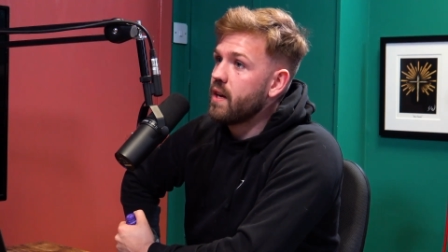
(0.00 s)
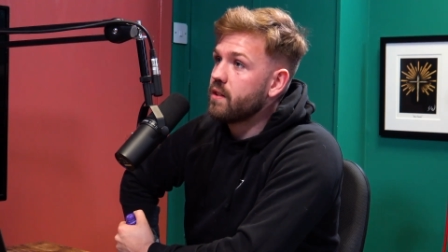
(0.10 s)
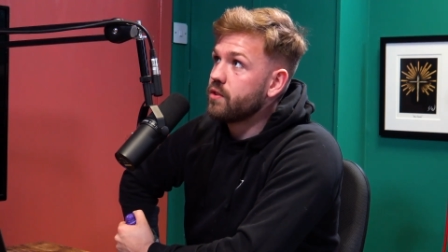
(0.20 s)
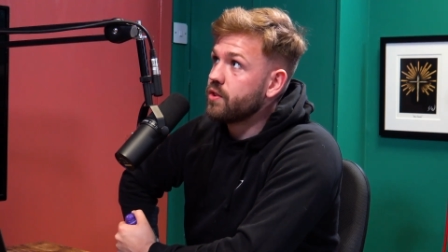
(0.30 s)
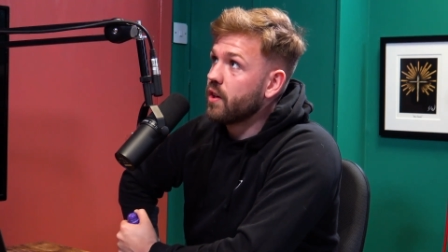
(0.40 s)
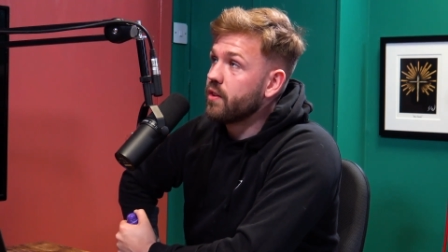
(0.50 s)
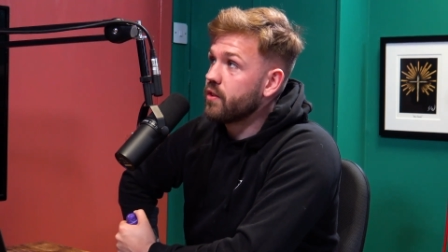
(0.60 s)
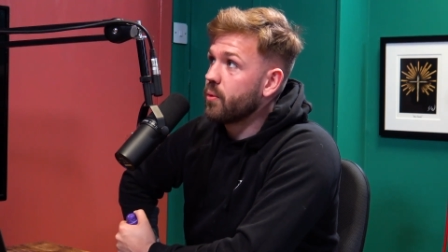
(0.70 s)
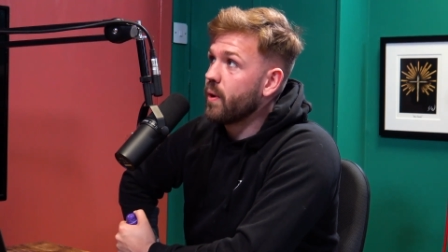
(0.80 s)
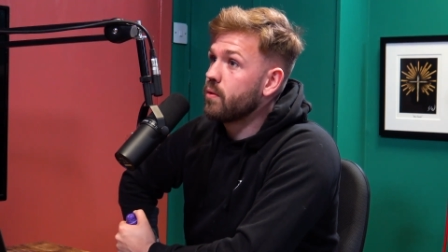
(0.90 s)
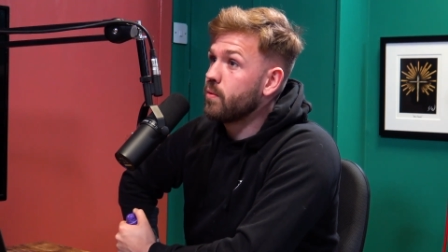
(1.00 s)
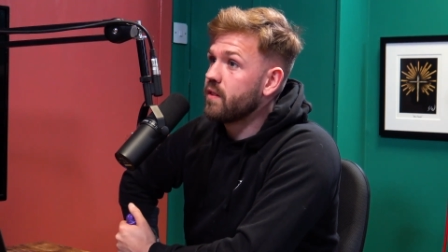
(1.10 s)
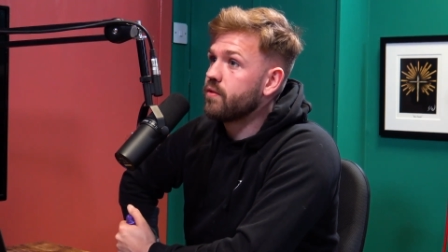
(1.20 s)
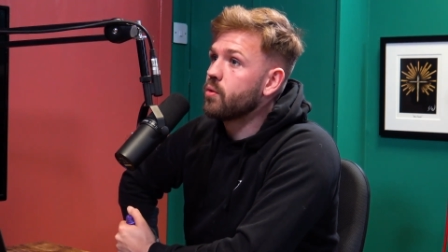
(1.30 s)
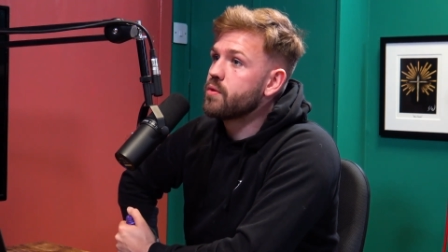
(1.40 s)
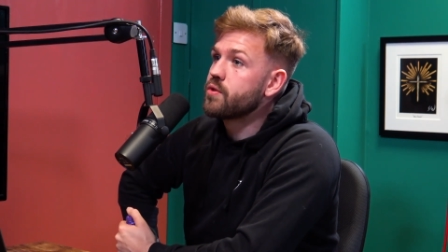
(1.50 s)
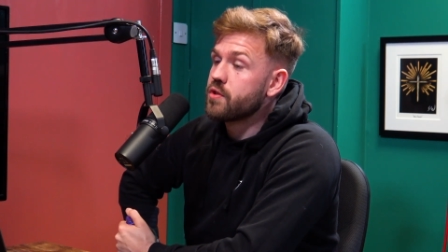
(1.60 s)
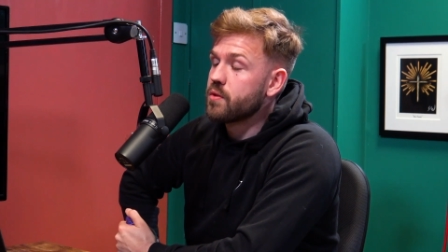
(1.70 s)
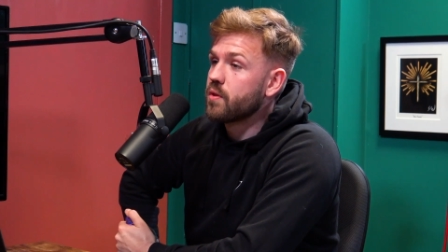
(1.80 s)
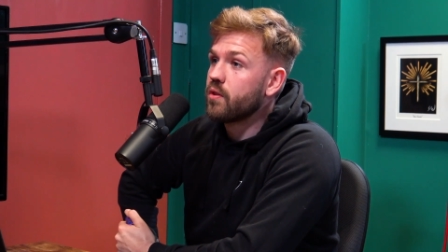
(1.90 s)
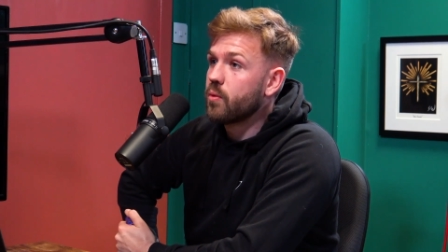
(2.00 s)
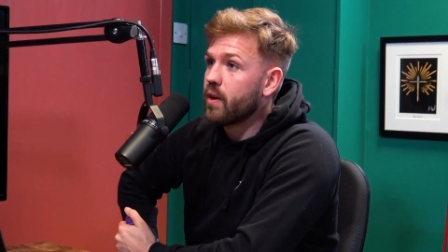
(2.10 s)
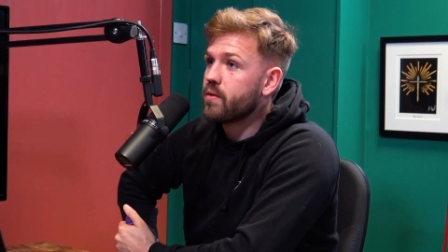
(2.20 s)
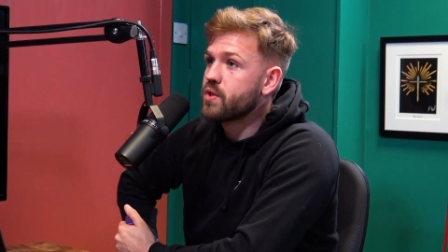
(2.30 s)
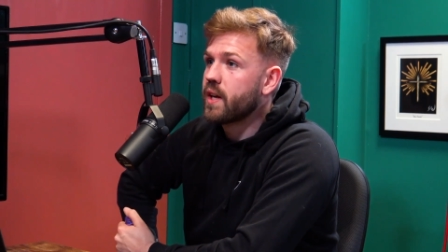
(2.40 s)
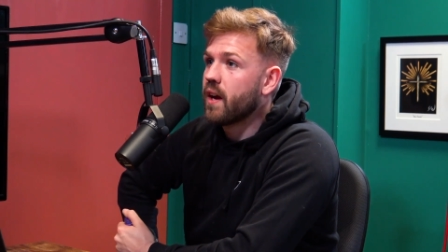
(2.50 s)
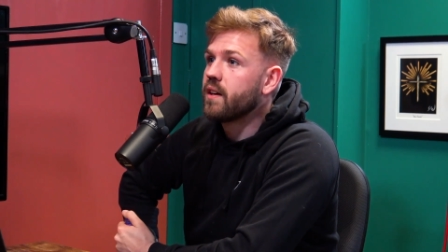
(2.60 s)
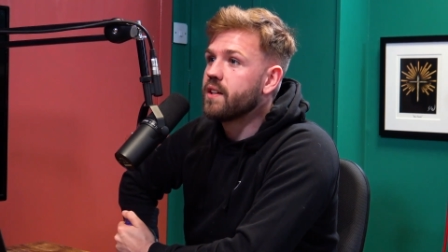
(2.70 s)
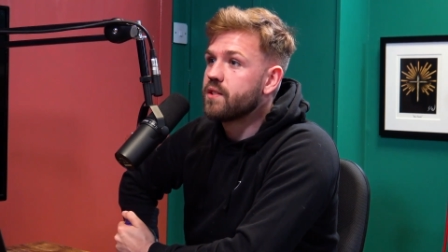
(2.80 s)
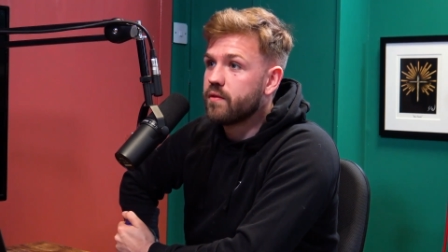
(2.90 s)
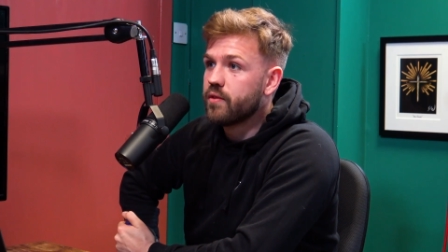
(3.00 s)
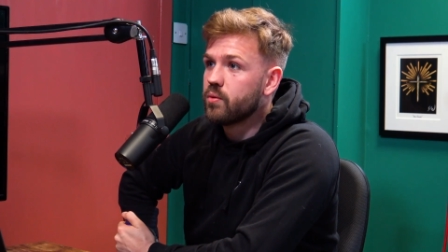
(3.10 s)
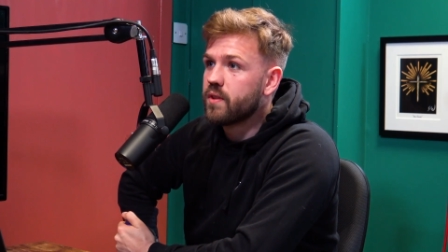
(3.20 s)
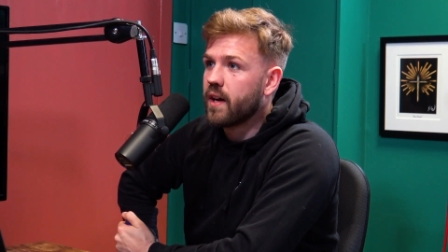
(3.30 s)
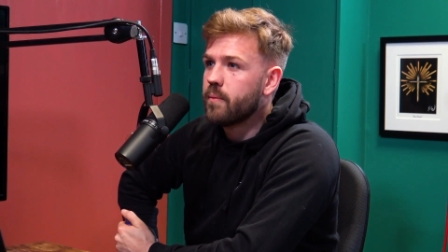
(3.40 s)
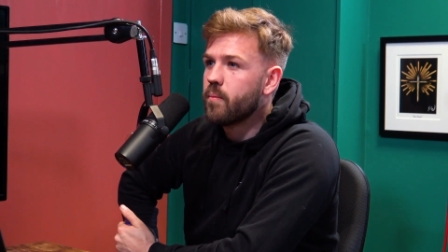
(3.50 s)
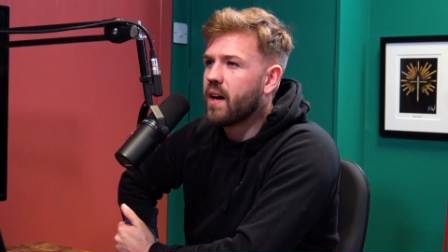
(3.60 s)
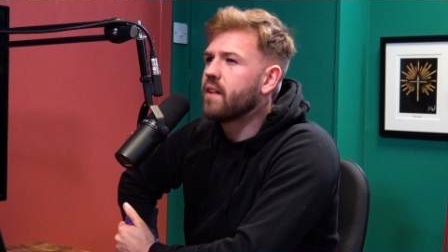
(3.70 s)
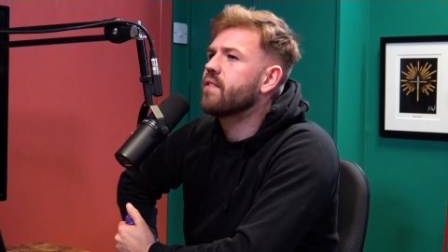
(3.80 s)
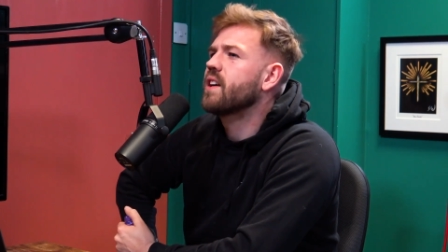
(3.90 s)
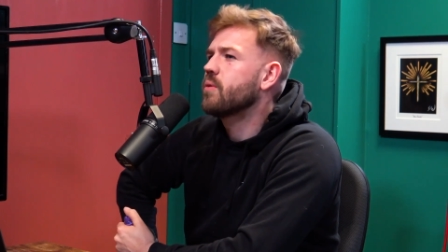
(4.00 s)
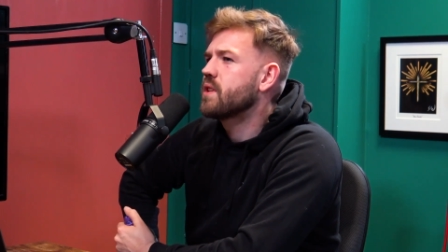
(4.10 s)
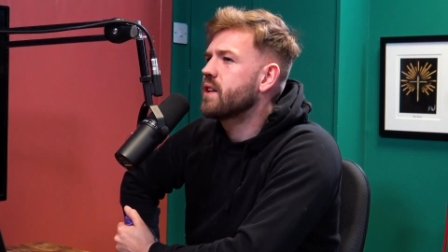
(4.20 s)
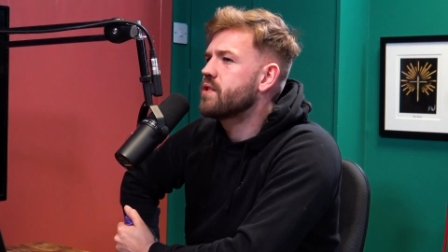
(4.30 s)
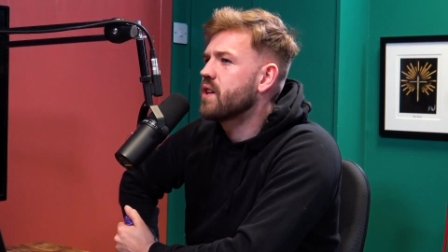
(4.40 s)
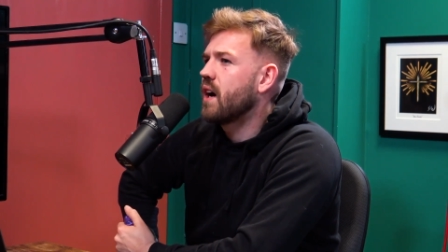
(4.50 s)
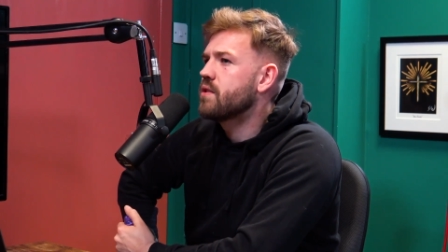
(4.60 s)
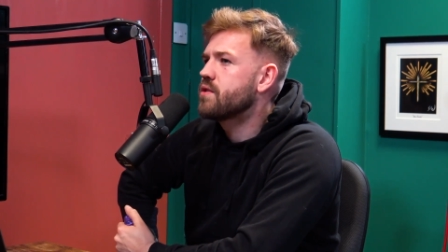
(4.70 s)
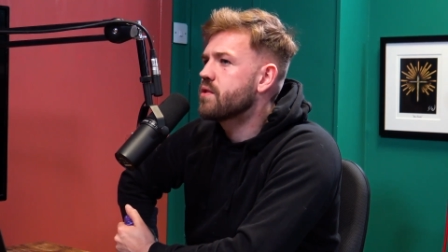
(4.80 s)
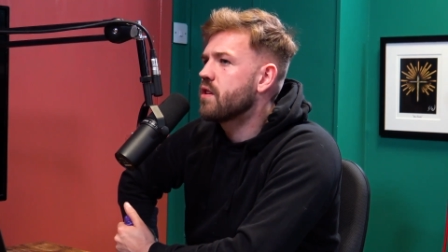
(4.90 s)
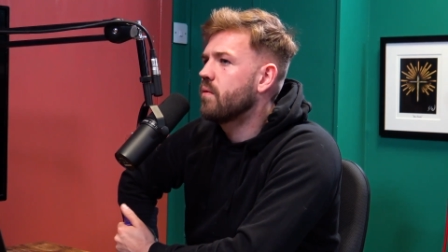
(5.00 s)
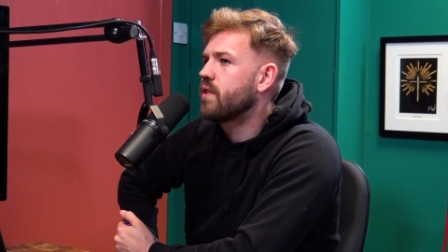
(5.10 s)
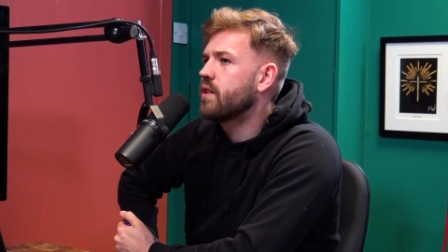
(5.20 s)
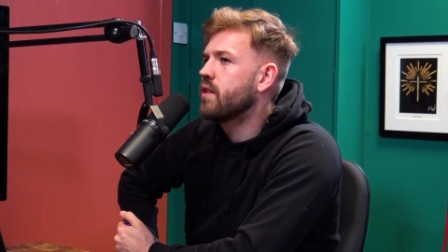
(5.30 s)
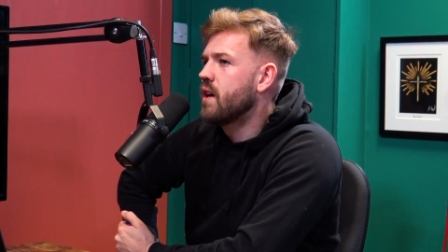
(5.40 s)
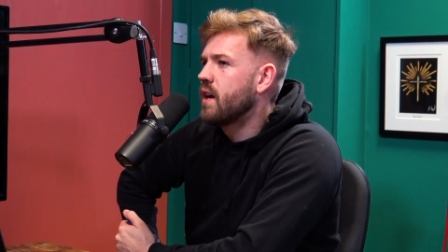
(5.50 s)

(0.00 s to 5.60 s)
She'd done a twelve week photo shoot. She was on twelve hundred calories the full time, and I think it was like a challenge or something.